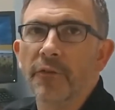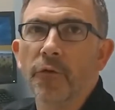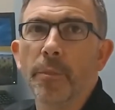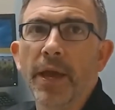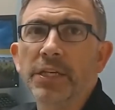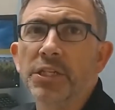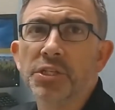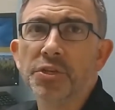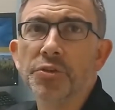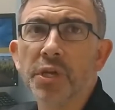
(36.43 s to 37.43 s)
For
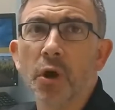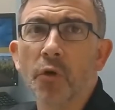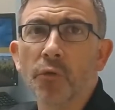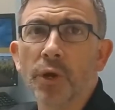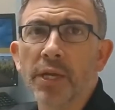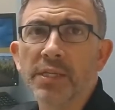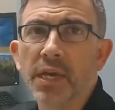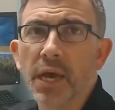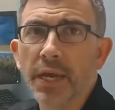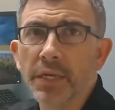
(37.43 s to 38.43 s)
patients using overnight
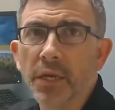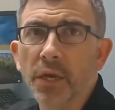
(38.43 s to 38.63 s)
sight,